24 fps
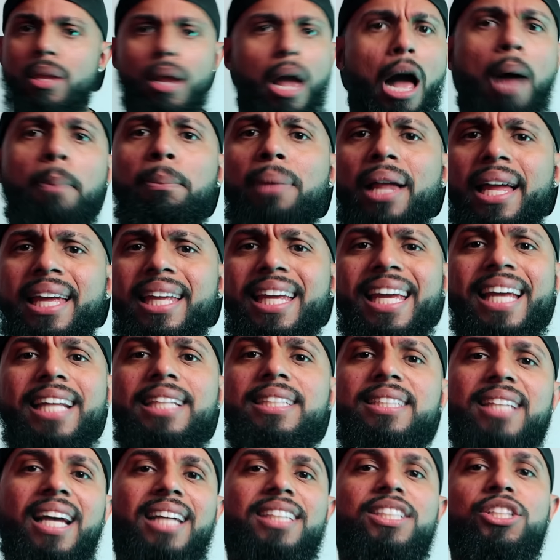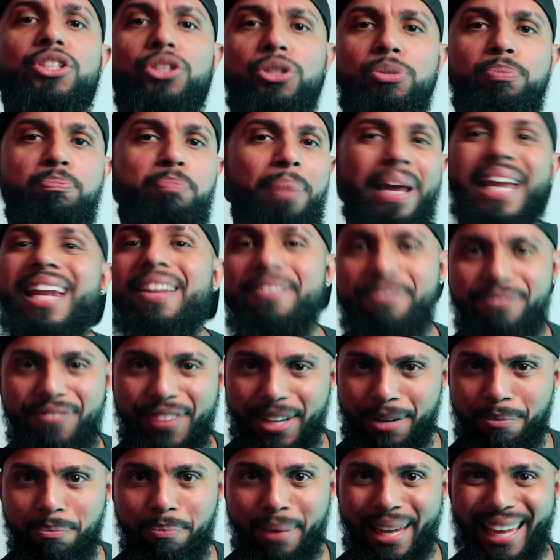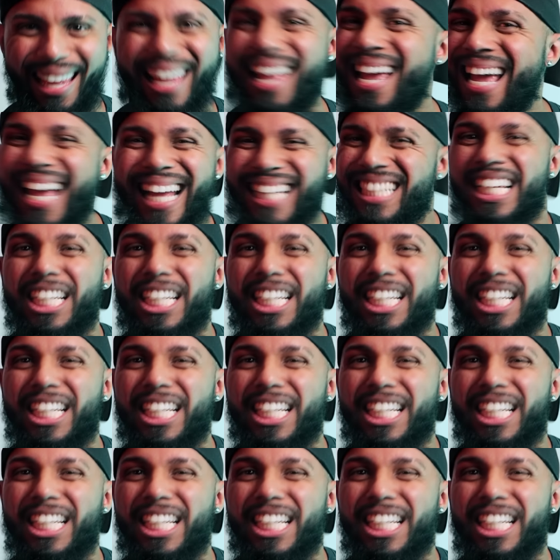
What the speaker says: I'm like, it doesn't benefit me. It